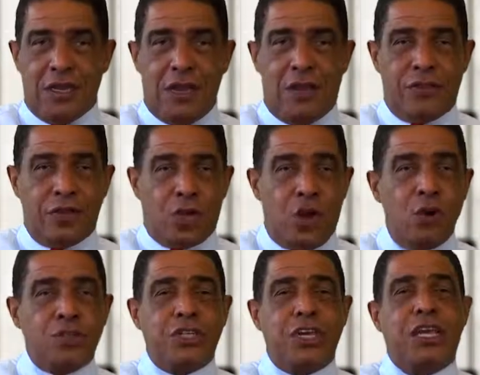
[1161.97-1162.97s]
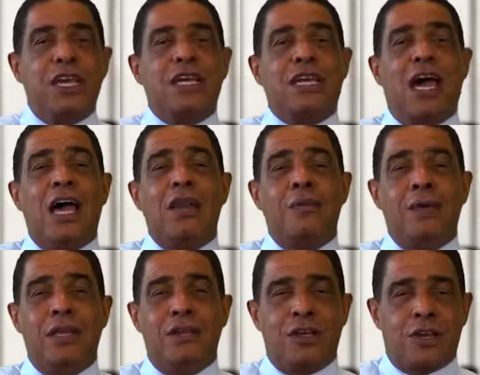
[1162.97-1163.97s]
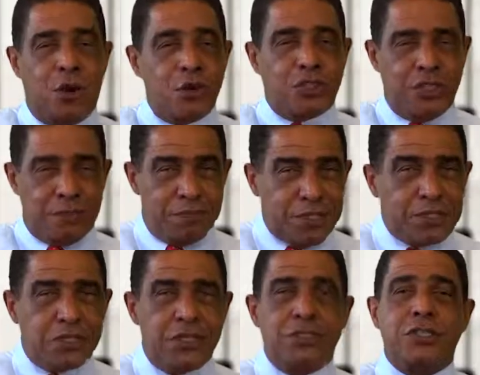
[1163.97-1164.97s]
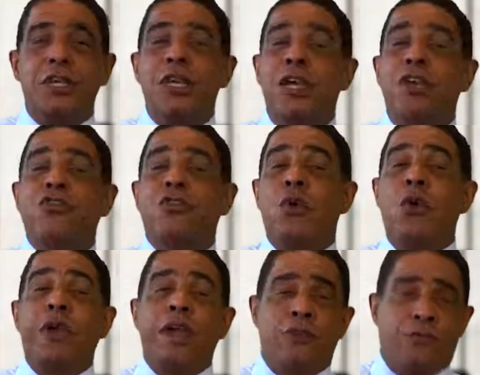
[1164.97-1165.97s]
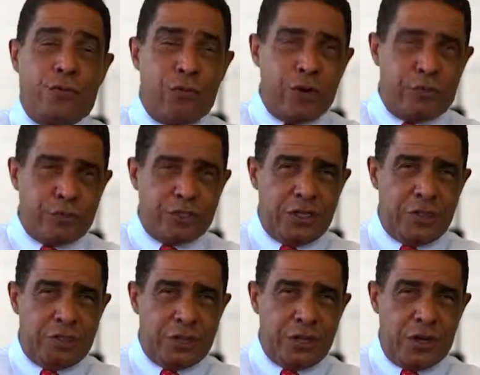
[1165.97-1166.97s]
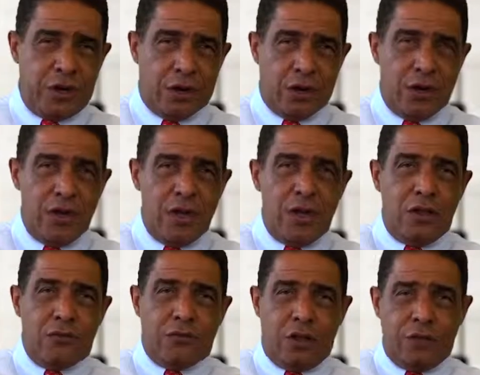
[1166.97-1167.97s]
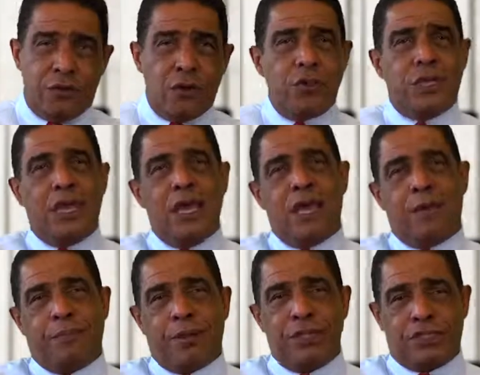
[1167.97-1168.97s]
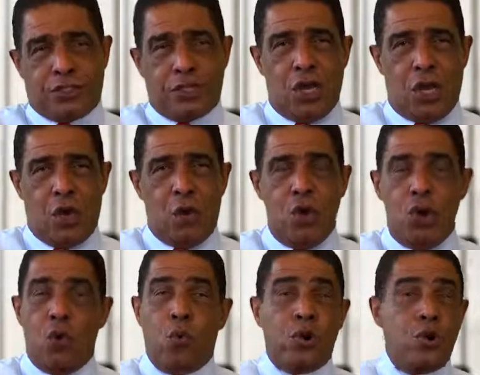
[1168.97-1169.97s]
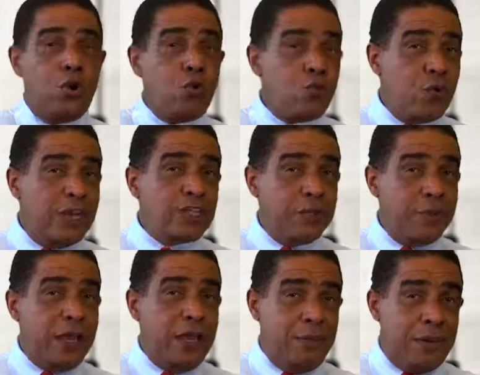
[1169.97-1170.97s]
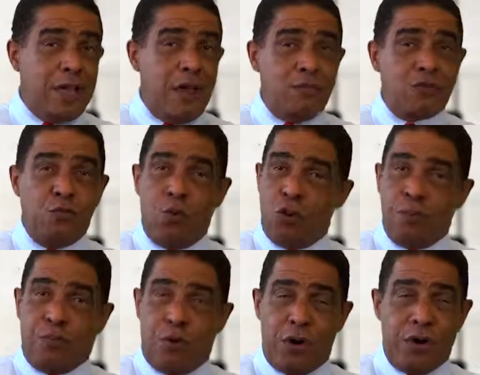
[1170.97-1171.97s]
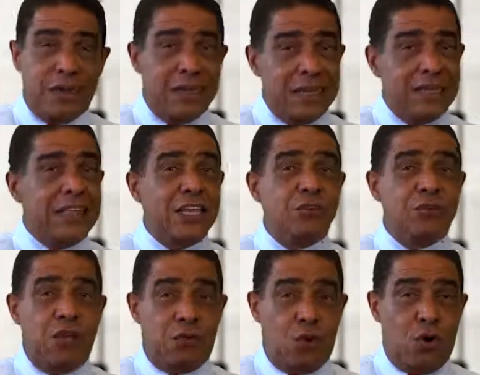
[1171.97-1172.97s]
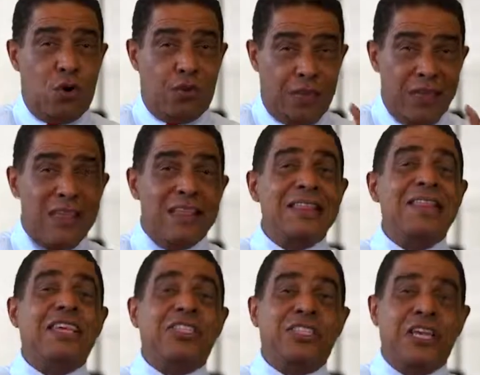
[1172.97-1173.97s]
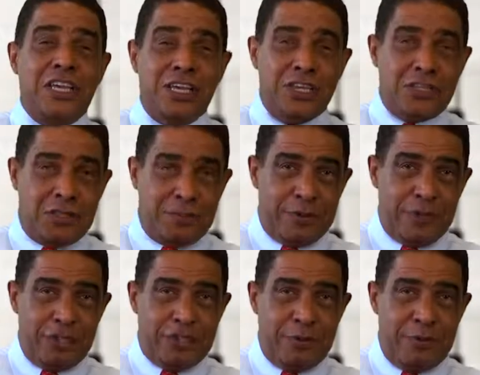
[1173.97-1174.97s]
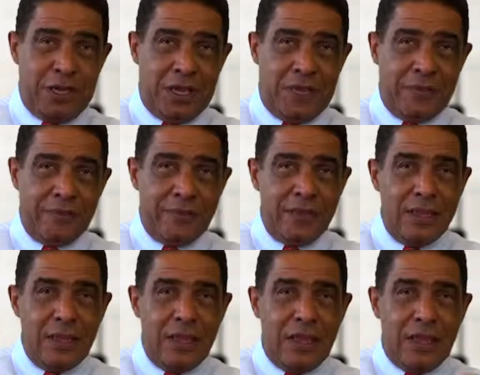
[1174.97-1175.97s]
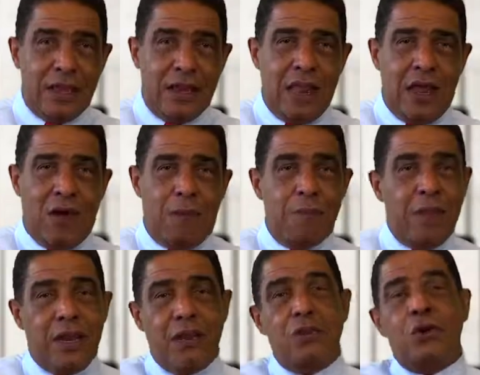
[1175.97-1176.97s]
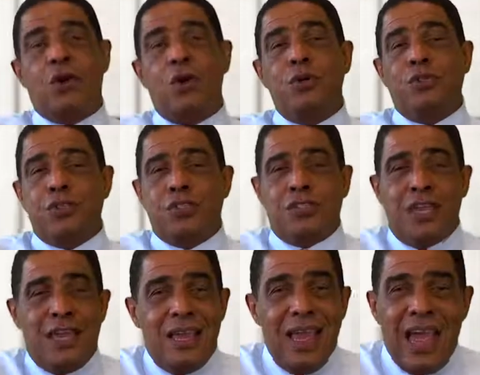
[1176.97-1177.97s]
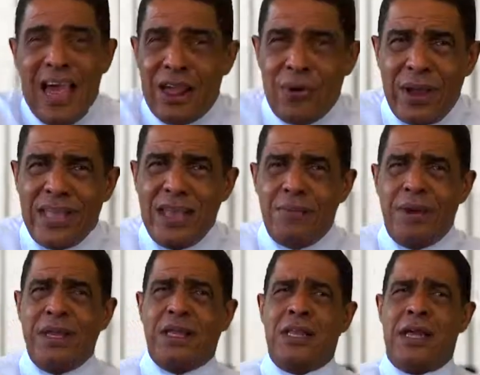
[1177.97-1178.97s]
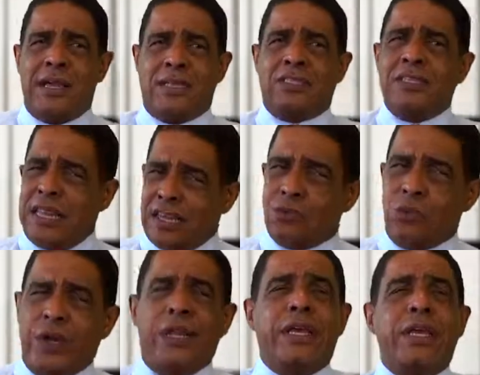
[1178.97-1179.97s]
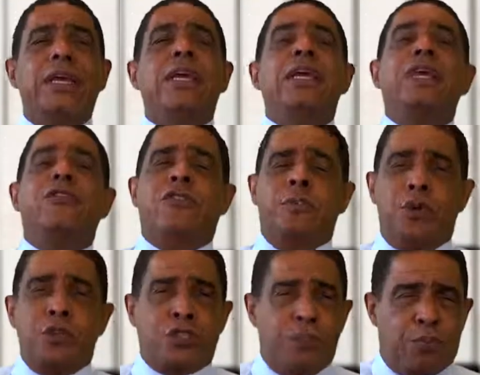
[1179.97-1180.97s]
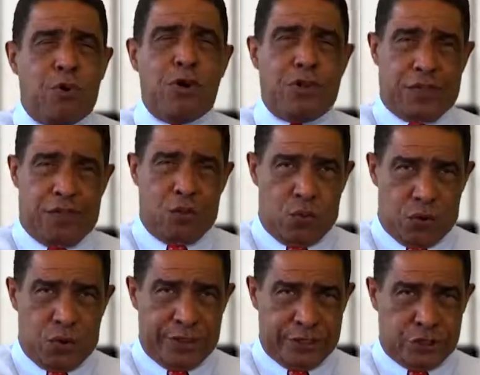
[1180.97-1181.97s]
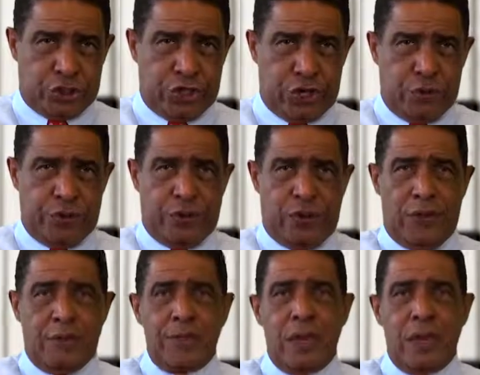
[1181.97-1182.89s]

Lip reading: Now, the coaching economy, the coaching business, is growing at 40% per year. So if you're looking at a place to go where your resume becomes more important than your net worth, this is the place to be. Now, many new coaches say, how do I get my clients? And that really is the most important thing we're going to share with you.